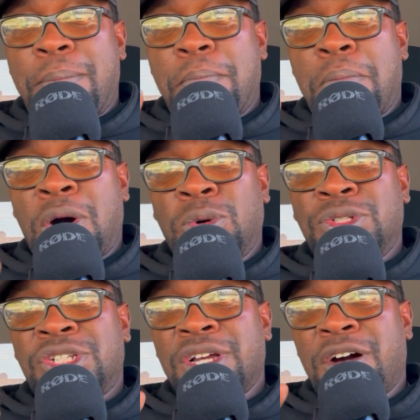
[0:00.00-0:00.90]

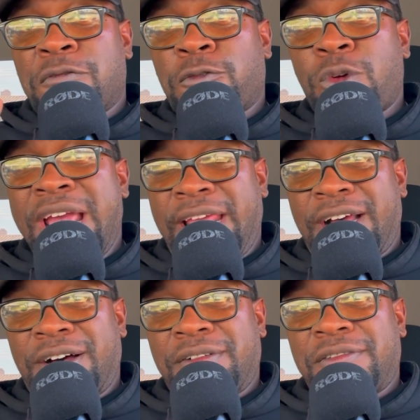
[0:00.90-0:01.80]
most afraid of